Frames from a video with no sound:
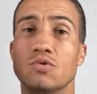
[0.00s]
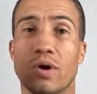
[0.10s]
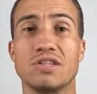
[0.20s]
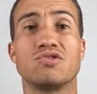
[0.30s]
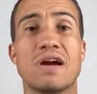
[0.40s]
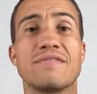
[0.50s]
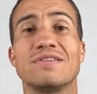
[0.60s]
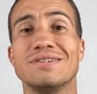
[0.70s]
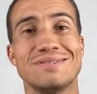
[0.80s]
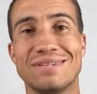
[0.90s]
You want the draft
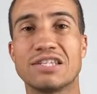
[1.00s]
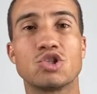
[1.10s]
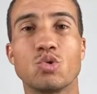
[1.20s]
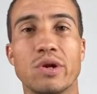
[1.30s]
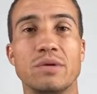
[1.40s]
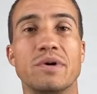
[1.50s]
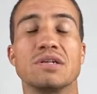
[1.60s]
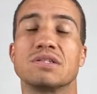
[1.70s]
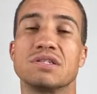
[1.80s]
kit, that's $20.